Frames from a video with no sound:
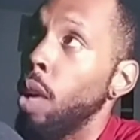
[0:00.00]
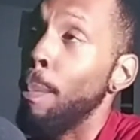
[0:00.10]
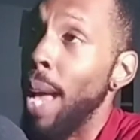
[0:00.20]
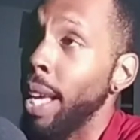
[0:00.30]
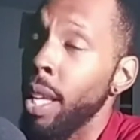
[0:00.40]

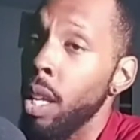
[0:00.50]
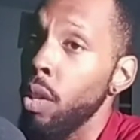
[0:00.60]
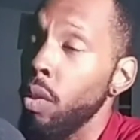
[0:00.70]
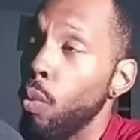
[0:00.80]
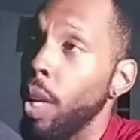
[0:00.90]

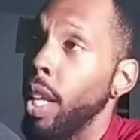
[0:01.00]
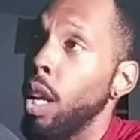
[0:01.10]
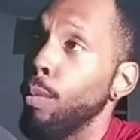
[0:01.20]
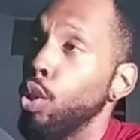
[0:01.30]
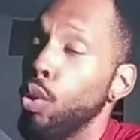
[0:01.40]
backing when it
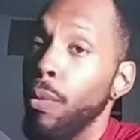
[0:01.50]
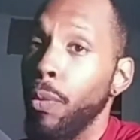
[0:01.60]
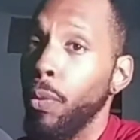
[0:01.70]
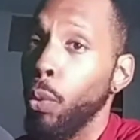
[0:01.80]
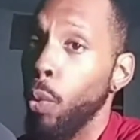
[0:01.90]
comes to
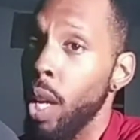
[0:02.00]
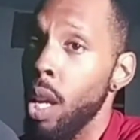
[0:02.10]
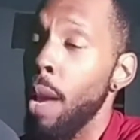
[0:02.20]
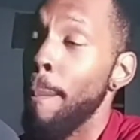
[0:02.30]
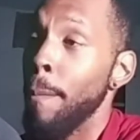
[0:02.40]

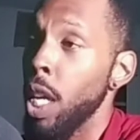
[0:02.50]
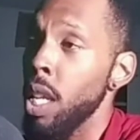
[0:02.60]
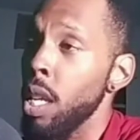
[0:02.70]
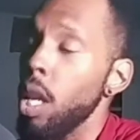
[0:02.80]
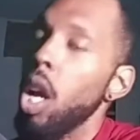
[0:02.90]
free
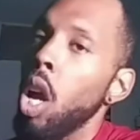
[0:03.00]
money,